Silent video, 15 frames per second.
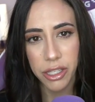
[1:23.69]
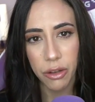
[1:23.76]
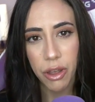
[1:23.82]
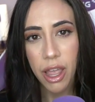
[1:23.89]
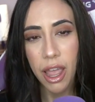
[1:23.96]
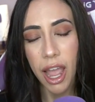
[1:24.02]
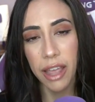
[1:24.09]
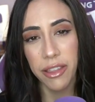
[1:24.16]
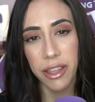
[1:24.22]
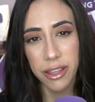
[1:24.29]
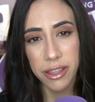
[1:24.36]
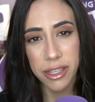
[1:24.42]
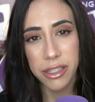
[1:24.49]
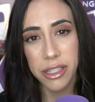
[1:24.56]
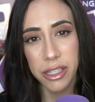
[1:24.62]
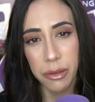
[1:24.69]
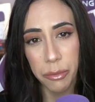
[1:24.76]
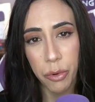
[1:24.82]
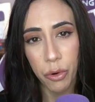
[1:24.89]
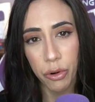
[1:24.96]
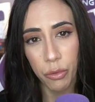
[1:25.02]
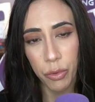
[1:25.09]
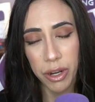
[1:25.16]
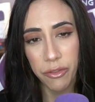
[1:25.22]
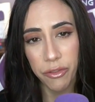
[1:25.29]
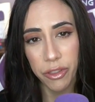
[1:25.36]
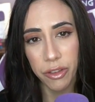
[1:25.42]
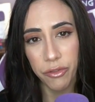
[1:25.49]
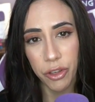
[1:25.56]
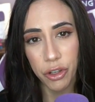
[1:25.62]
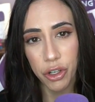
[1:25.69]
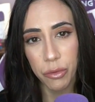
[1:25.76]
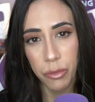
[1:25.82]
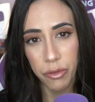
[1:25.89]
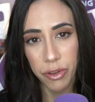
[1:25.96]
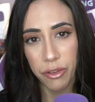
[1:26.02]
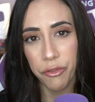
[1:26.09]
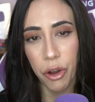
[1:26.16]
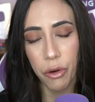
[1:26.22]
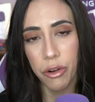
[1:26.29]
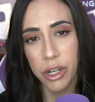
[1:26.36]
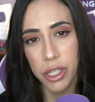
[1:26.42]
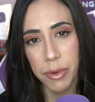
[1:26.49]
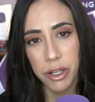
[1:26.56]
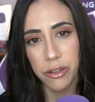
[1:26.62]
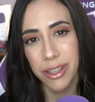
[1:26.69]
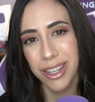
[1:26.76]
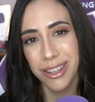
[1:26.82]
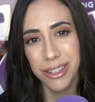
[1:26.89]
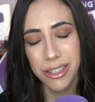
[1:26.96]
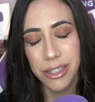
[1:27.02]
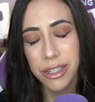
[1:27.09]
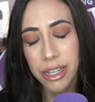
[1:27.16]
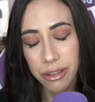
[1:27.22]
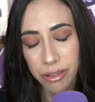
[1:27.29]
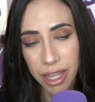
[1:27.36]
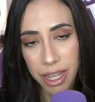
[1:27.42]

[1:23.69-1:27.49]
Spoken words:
So I think that this is an important win for the future moving forward, especially into the